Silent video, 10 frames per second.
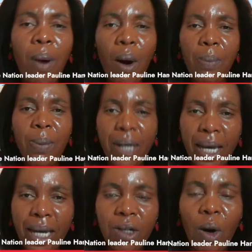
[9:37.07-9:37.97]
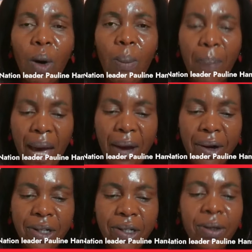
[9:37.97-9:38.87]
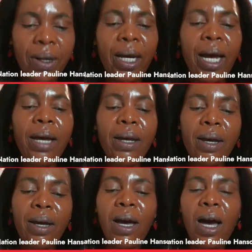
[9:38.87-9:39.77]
Populate or perish, okay?